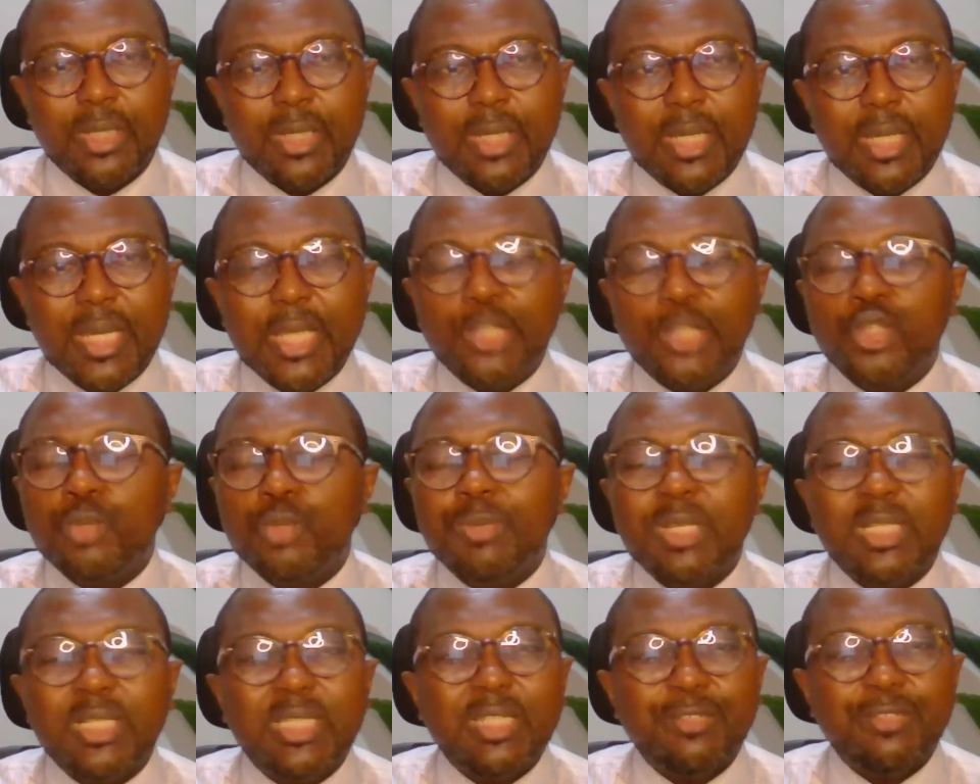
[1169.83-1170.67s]
It will be
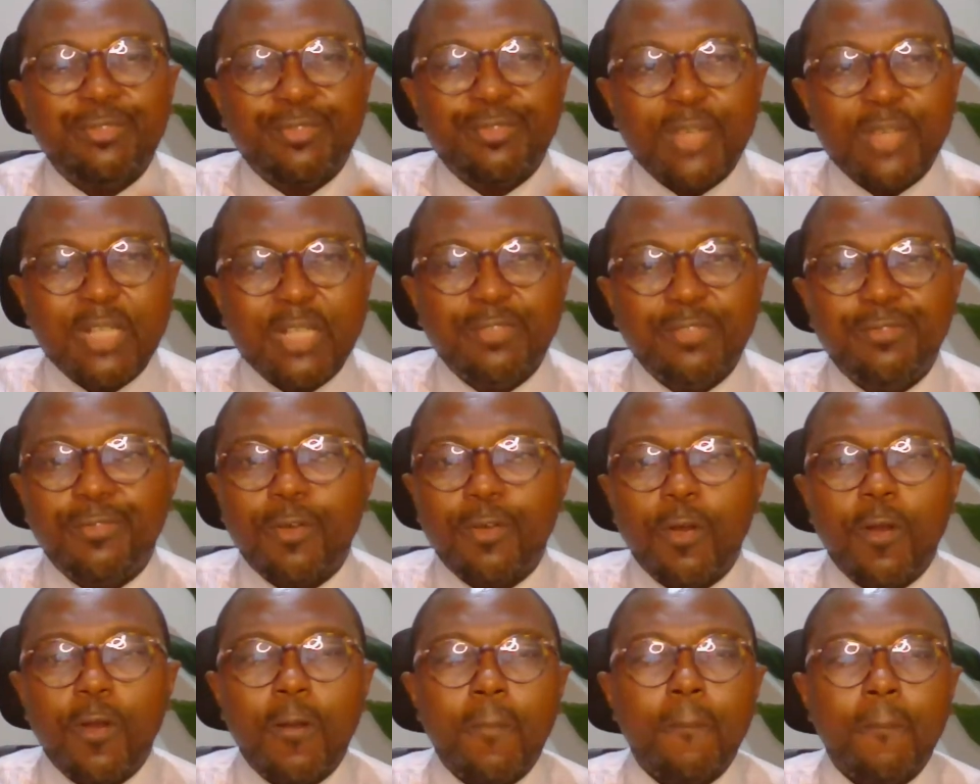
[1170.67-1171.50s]
different
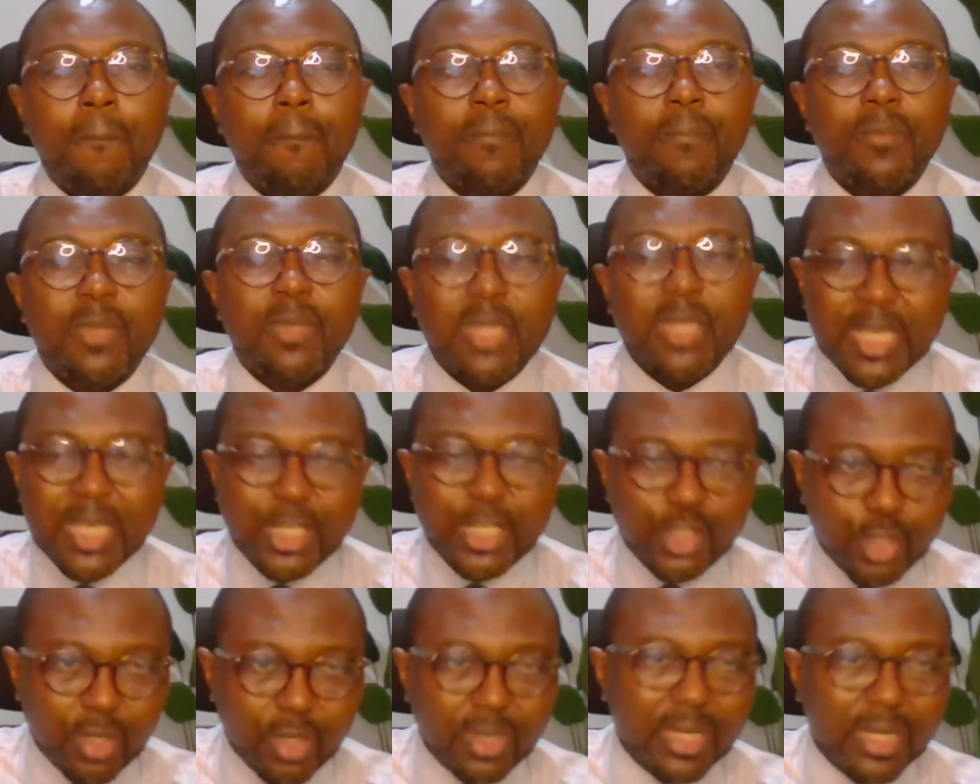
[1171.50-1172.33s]
from
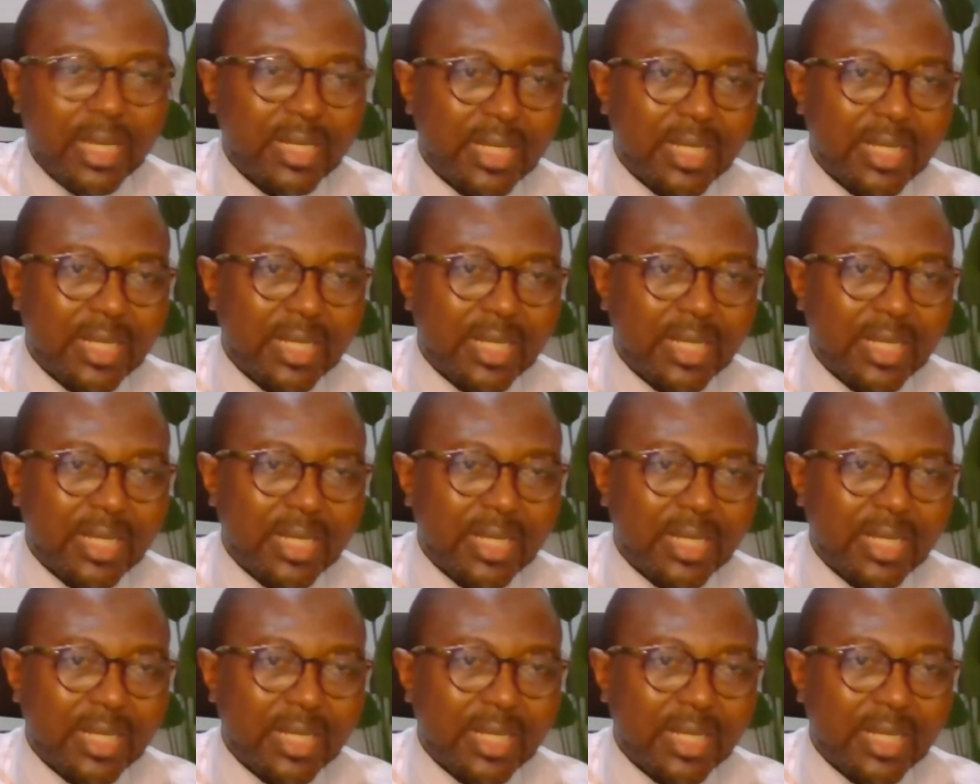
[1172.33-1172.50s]
each other.